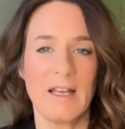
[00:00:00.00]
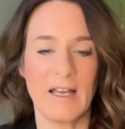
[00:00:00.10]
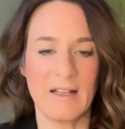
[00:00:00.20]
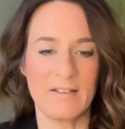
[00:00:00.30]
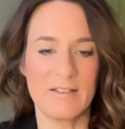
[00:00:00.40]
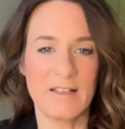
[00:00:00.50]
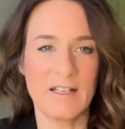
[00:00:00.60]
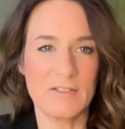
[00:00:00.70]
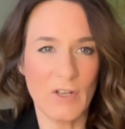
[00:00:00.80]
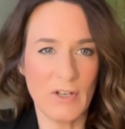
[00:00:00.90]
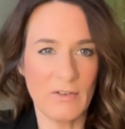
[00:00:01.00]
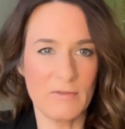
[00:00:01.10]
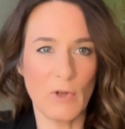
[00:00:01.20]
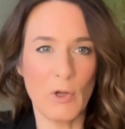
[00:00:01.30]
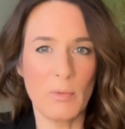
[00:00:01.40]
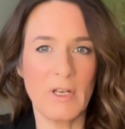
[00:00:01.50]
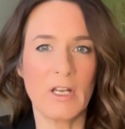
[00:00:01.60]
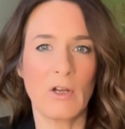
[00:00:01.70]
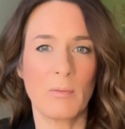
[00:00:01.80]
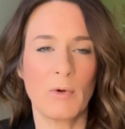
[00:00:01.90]
And that's kind of
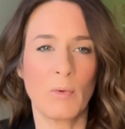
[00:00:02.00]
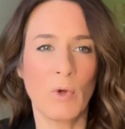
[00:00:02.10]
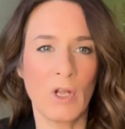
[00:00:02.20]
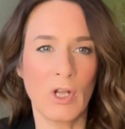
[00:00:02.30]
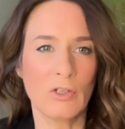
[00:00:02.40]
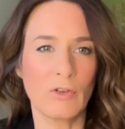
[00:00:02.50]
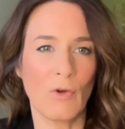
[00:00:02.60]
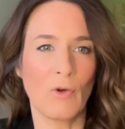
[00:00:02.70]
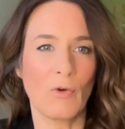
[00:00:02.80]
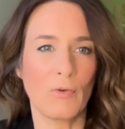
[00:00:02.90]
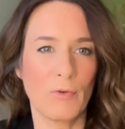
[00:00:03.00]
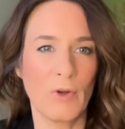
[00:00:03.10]
opening up a world of